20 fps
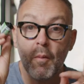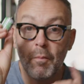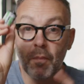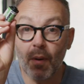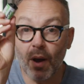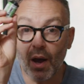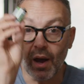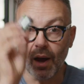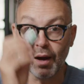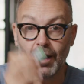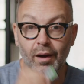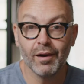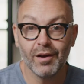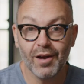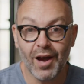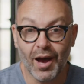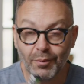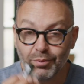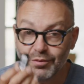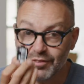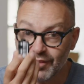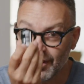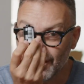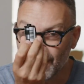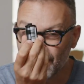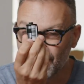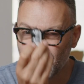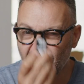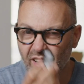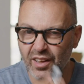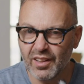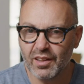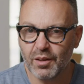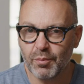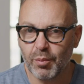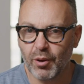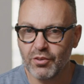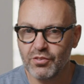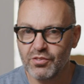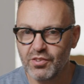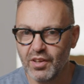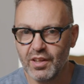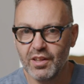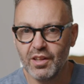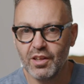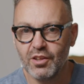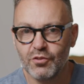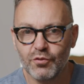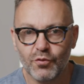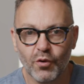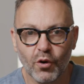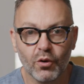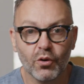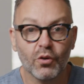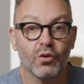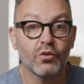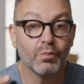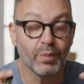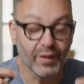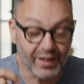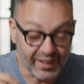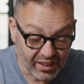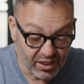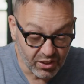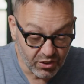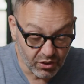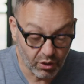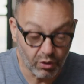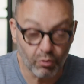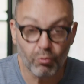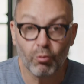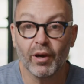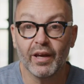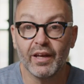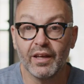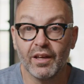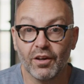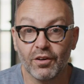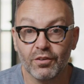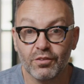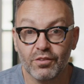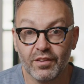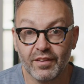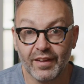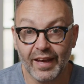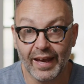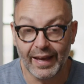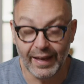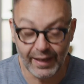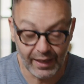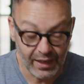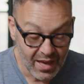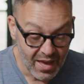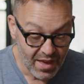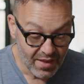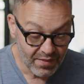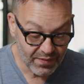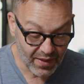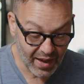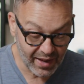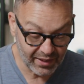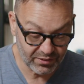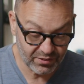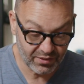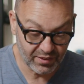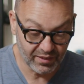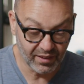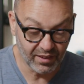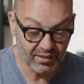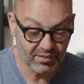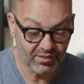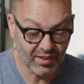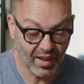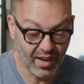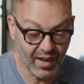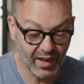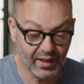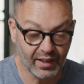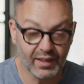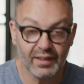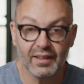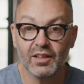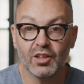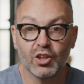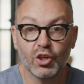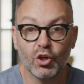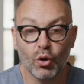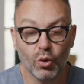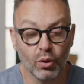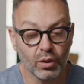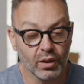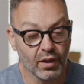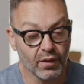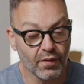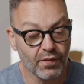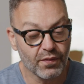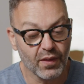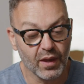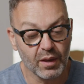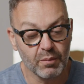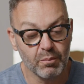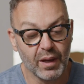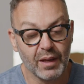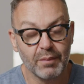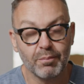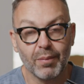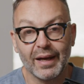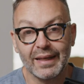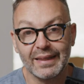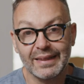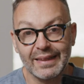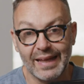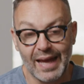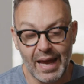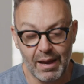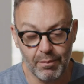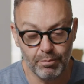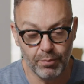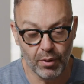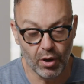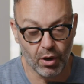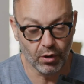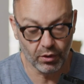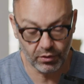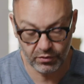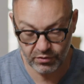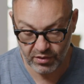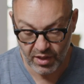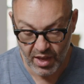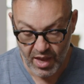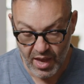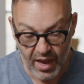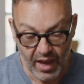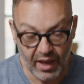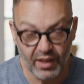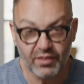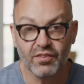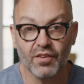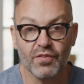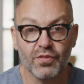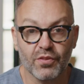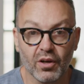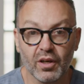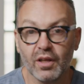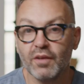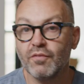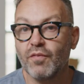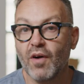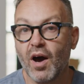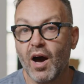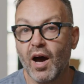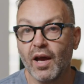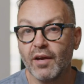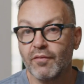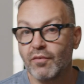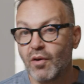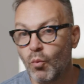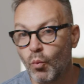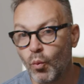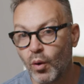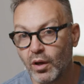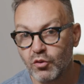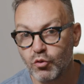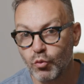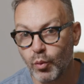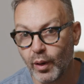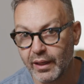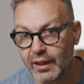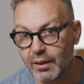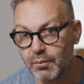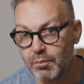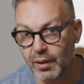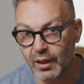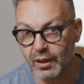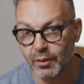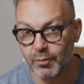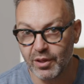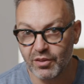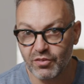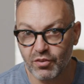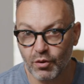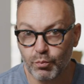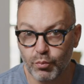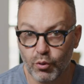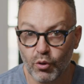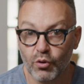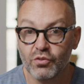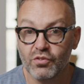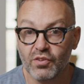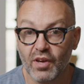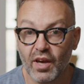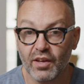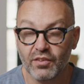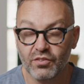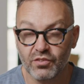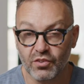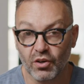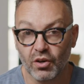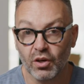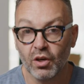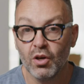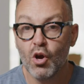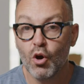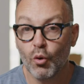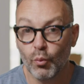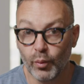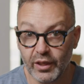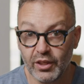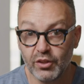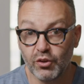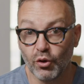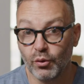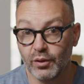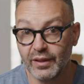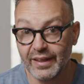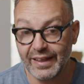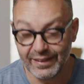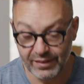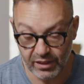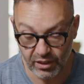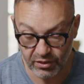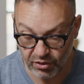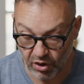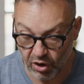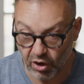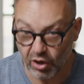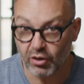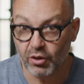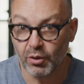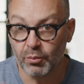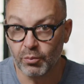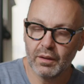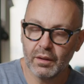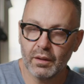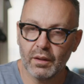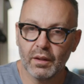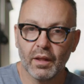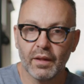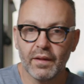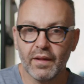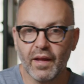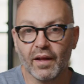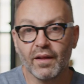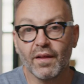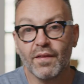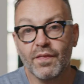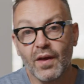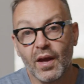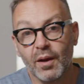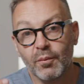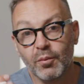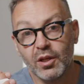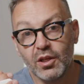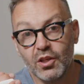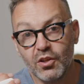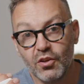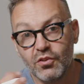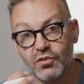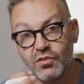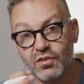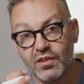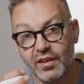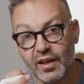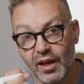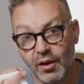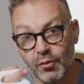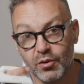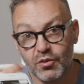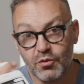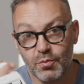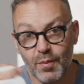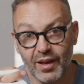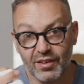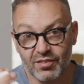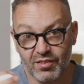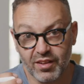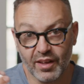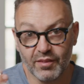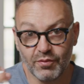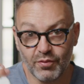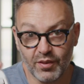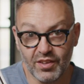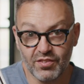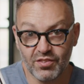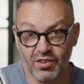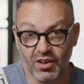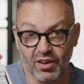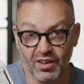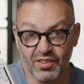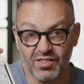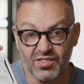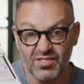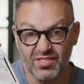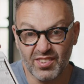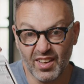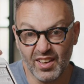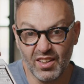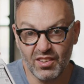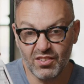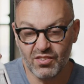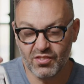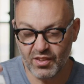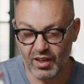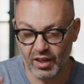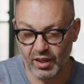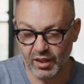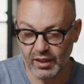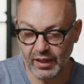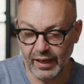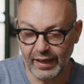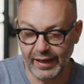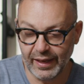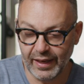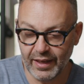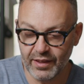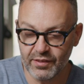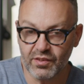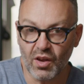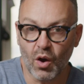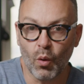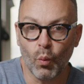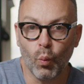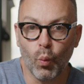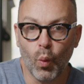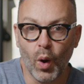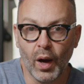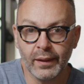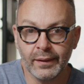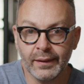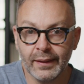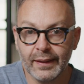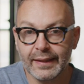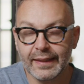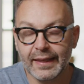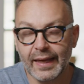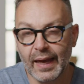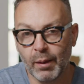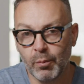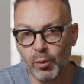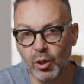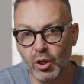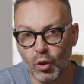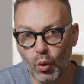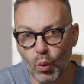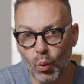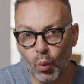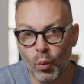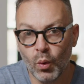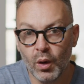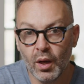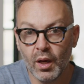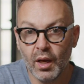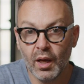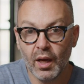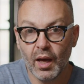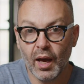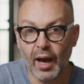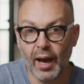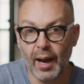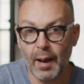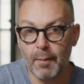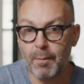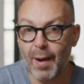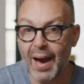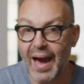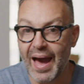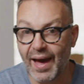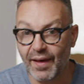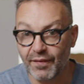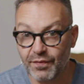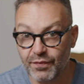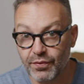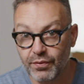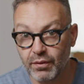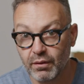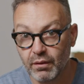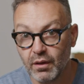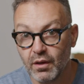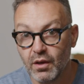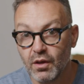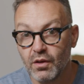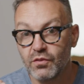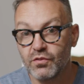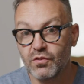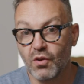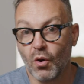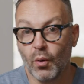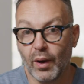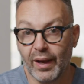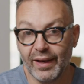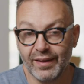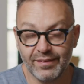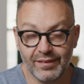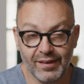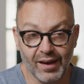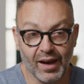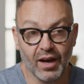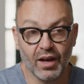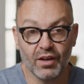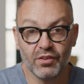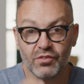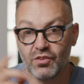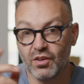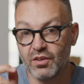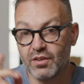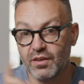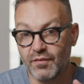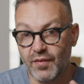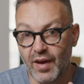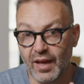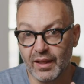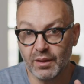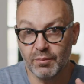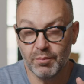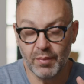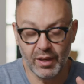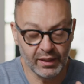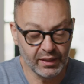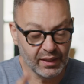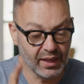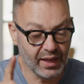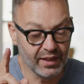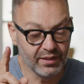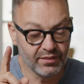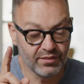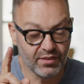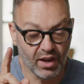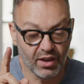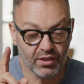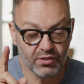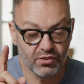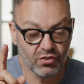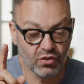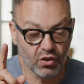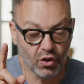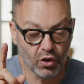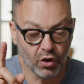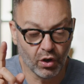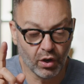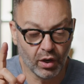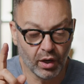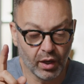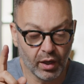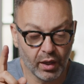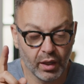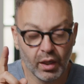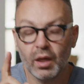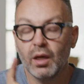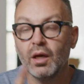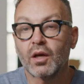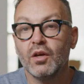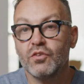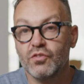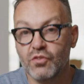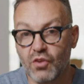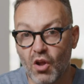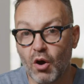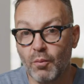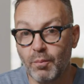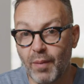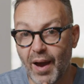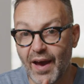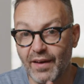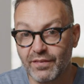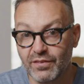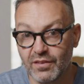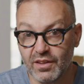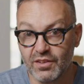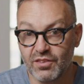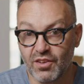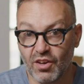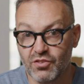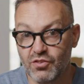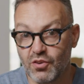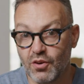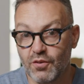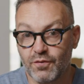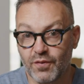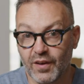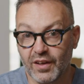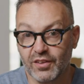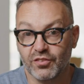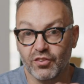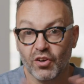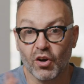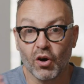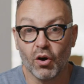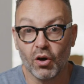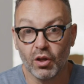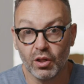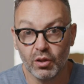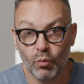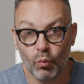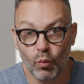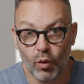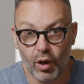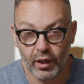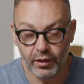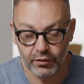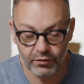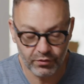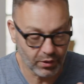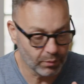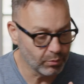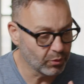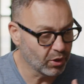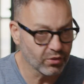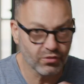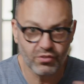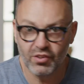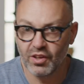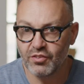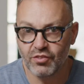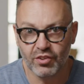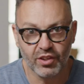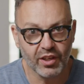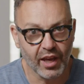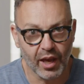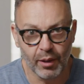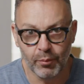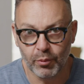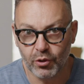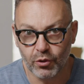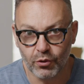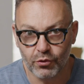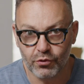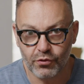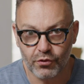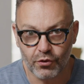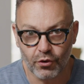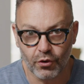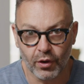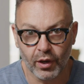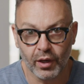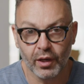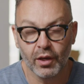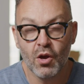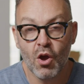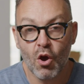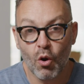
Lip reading: But I'm still excited about seeing these photos, but I can do it right here today, thanks to this cool little thing made by Labbox. It's a 35 and 120mm processor where you don't need a darkroom. The other thing I'm going to use today, which makes life easier, is CineStill. It is a 1 chemical bath. So it does your development, it does your stop bath, and it does your fixer all in one. So I'm not changing chemicals through it.